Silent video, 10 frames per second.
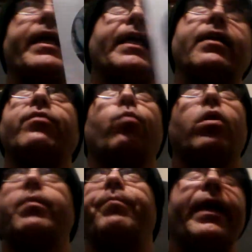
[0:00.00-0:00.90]
like he doesn't
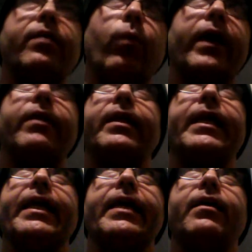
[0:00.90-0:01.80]
want to be the way that
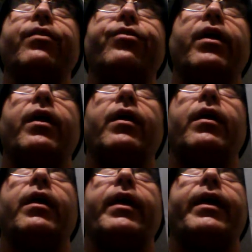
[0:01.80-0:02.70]
he is,
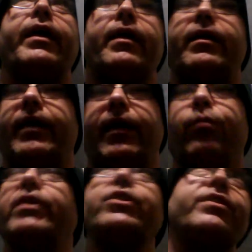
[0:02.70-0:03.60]
and
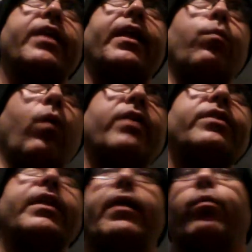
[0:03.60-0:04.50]
he wishes that he
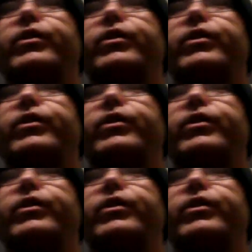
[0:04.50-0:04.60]
wasn't. He